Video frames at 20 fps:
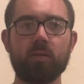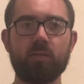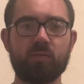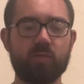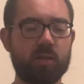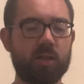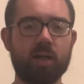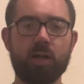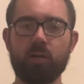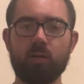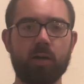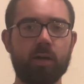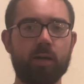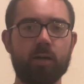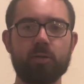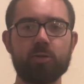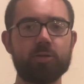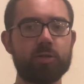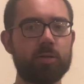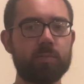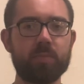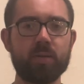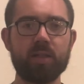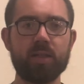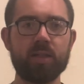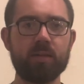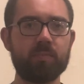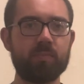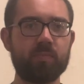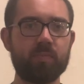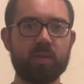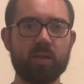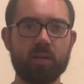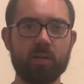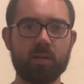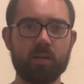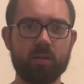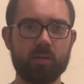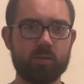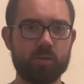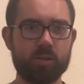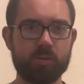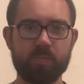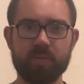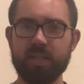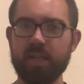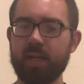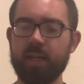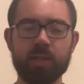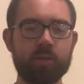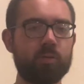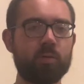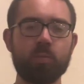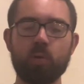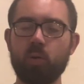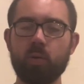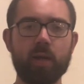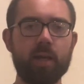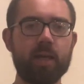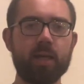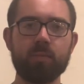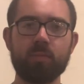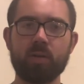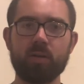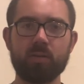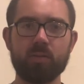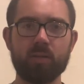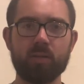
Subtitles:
for Colorado should be getting to a bowl game.